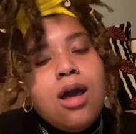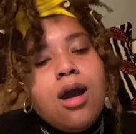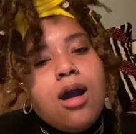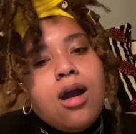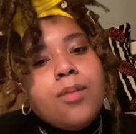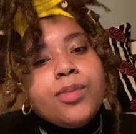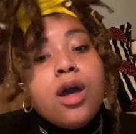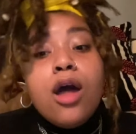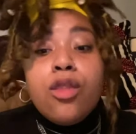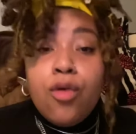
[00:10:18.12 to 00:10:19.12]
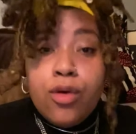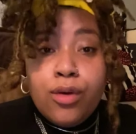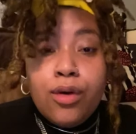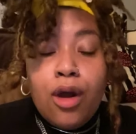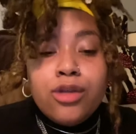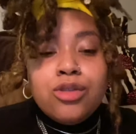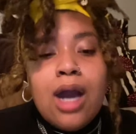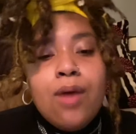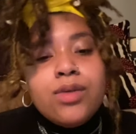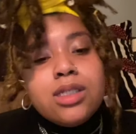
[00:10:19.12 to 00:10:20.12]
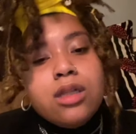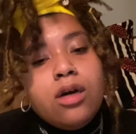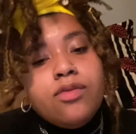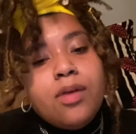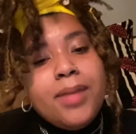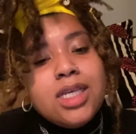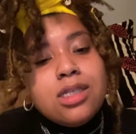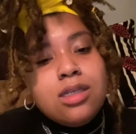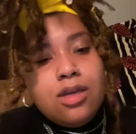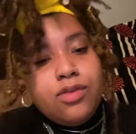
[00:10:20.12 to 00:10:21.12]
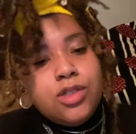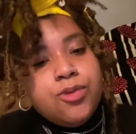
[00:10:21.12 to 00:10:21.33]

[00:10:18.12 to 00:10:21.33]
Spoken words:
The other oracle card you got was love makes the difference,